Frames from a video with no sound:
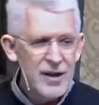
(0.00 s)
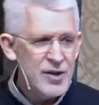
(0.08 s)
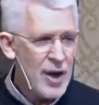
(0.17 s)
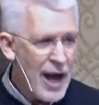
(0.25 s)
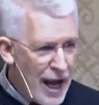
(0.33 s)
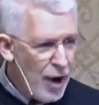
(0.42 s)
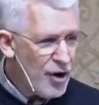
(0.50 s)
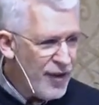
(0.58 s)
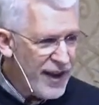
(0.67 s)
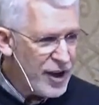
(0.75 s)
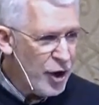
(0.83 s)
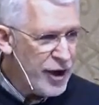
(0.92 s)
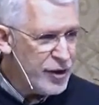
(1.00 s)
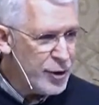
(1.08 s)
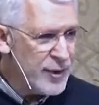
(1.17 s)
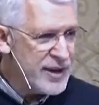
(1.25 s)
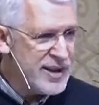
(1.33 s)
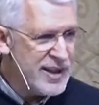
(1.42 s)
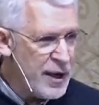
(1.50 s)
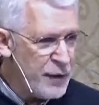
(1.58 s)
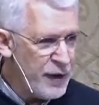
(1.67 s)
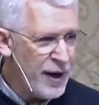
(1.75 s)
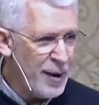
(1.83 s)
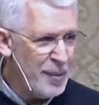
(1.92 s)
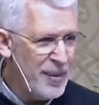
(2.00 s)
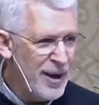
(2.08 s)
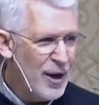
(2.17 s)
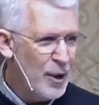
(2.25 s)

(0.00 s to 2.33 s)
So, how are they going to receive him